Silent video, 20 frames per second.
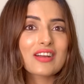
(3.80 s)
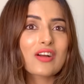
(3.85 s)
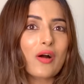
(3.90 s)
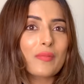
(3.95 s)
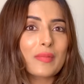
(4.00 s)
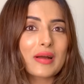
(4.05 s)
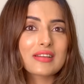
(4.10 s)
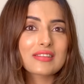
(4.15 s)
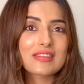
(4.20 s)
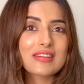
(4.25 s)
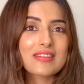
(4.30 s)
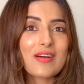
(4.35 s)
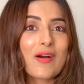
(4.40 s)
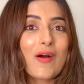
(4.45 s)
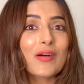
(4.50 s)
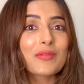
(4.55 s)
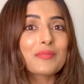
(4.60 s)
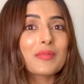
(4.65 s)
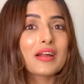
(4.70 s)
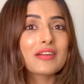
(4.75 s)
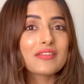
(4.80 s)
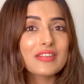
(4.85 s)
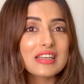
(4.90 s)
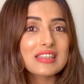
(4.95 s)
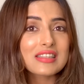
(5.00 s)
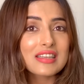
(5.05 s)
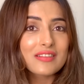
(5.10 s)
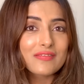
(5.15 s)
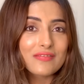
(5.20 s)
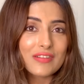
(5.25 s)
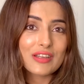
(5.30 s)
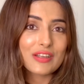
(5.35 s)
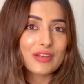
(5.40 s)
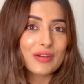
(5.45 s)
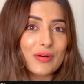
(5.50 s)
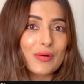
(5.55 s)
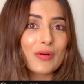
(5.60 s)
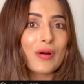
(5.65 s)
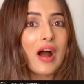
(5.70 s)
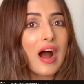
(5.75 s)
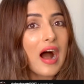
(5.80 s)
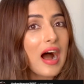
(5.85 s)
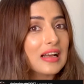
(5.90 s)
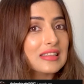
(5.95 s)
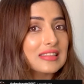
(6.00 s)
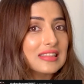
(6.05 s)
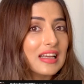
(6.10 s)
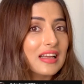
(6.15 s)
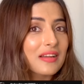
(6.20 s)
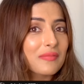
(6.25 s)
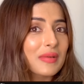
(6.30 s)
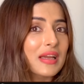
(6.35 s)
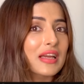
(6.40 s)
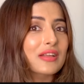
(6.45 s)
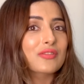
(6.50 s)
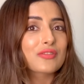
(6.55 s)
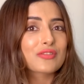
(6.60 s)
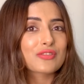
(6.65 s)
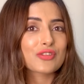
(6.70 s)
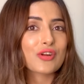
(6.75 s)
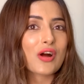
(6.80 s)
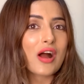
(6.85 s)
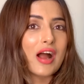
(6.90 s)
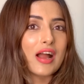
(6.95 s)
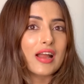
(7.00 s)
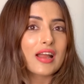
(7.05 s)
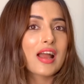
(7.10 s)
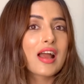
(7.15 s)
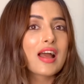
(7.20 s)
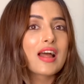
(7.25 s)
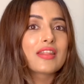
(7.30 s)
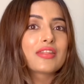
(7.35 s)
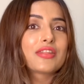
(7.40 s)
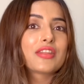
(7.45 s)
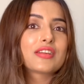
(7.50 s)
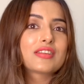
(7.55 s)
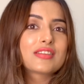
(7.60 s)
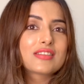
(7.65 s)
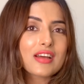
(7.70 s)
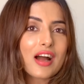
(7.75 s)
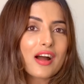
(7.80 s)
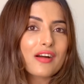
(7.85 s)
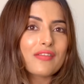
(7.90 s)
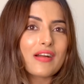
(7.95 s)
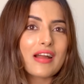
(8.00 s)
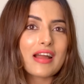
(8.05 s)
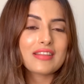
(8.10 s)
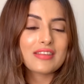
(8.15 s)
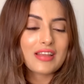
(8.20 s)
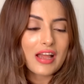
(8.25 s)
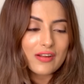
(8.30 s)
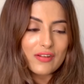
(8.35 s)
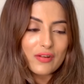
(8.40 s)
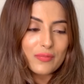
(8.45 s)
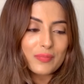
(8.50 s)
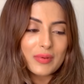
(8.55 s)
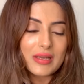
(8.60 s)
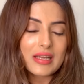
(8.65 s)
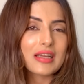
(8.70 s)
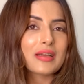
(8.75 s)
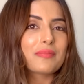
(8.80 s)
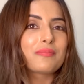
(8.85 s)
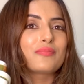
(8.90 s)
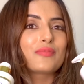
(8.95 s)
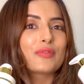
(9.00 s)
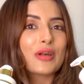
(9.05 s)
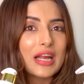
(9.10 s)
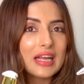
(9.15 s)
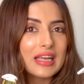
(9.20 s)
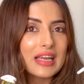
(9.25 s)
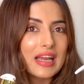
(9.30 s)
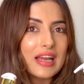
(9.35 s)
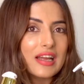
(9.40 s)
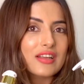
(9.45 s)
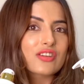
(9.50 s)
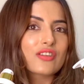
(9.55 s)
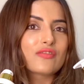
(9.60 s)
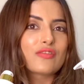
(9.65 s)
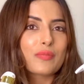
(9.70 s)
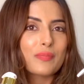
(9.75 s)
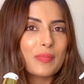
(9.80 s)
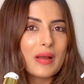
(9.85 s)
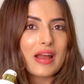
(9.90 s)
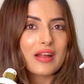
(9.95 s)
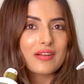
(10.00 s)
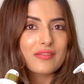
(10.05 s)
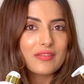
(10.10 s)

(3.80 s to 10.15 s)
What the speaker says: commented on my recent video asking me to try the Dove Hair Therapy Breakage Repair